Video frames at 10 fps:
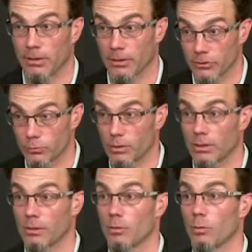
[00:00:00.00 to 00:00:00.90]
because
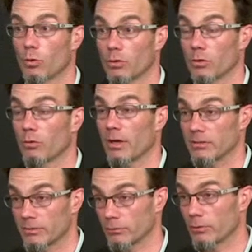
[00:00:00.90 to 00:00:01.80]
we were
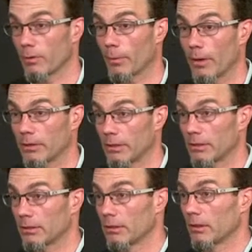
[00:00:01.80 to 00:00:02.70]
aggressive with our
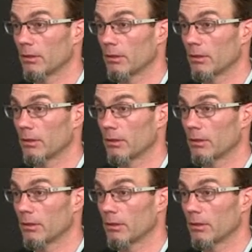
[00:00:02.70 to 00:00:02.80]
marketing.